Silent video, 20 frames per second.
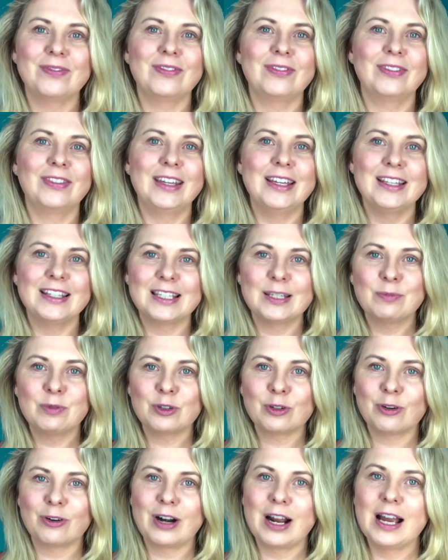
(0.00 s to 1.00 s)
Then
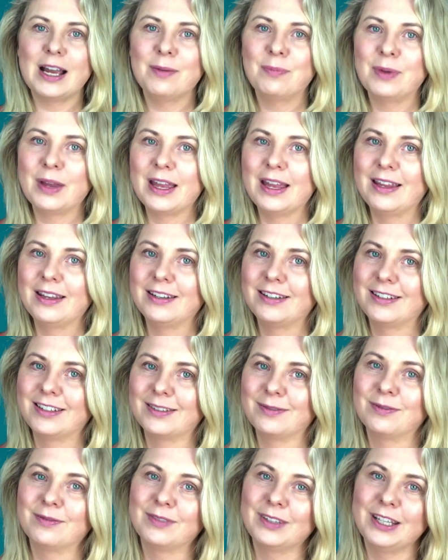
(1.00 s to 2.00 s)
subscribe and